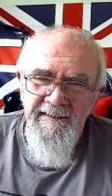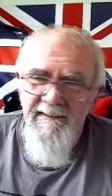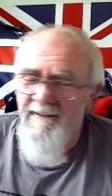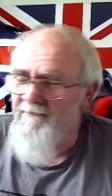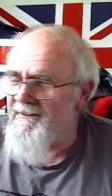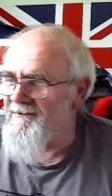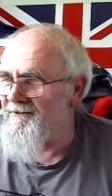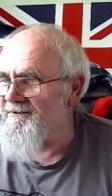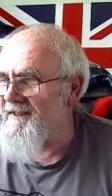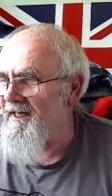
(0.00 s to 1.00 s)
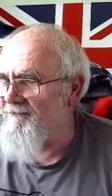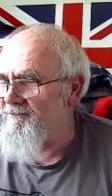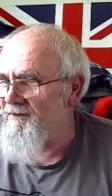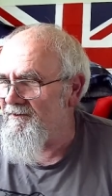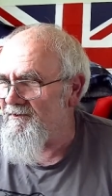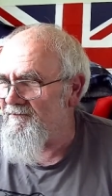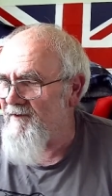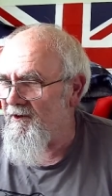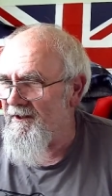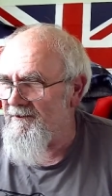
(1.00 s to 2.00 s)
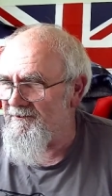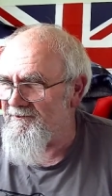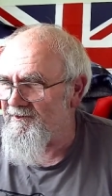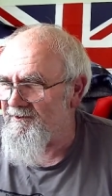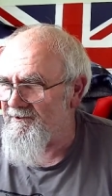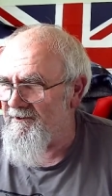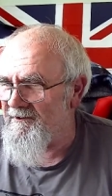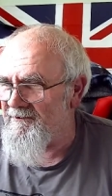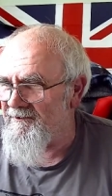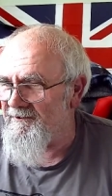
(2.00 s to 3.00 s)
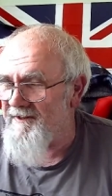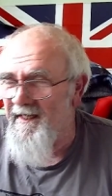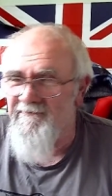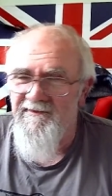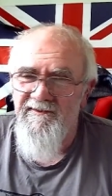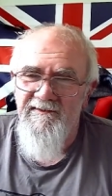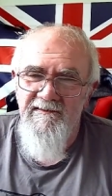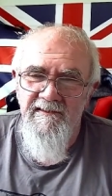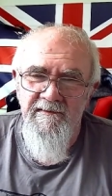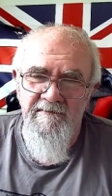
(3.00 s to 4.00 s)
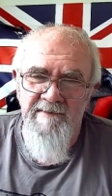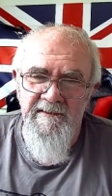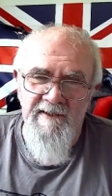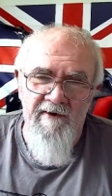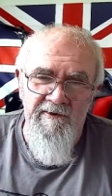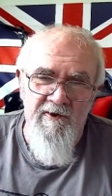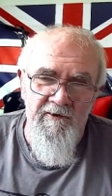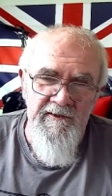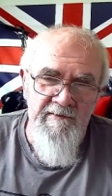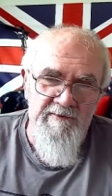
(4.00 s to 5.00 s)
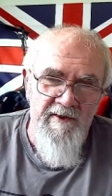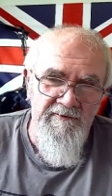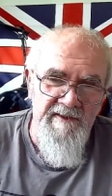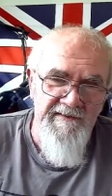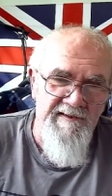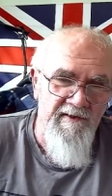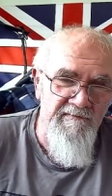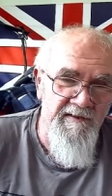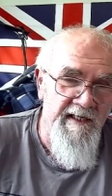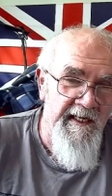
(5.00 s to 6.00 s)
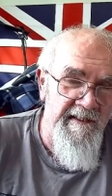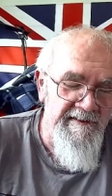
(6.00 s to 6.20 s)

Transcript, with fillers: I mean, yeah, the the violence and the deaths that have been going on in the protests over there